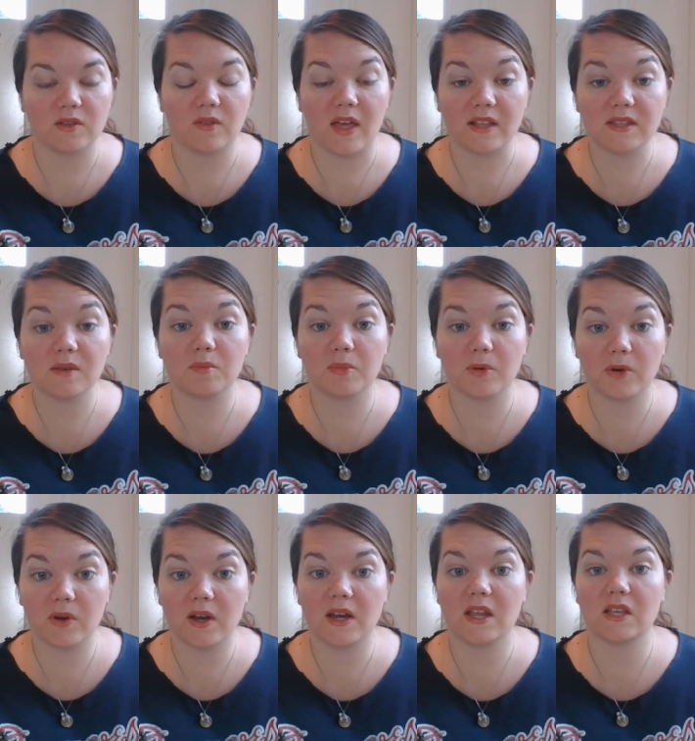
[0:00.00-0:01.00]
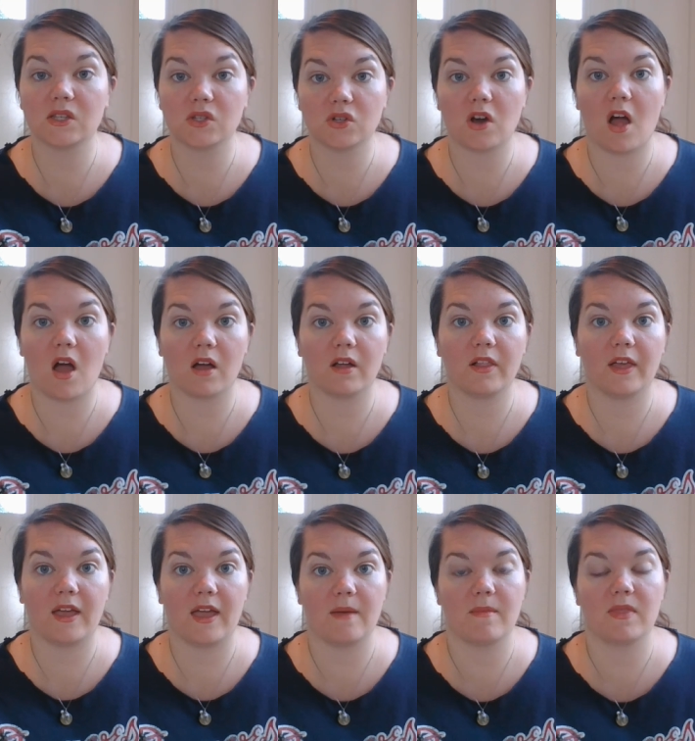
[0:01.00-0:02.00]
So that's a pretty strong
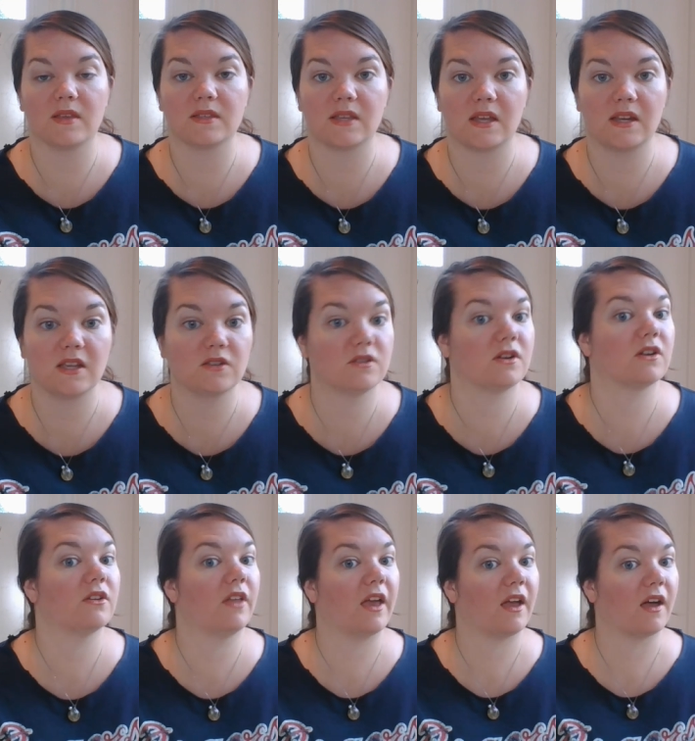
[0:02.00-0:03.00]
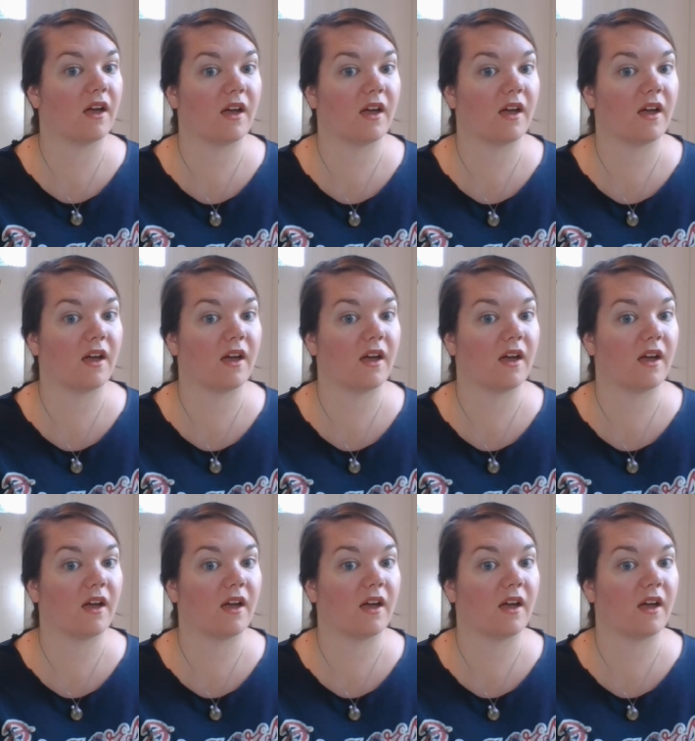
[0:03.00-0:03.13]
claim, and the Sanhedrin are like,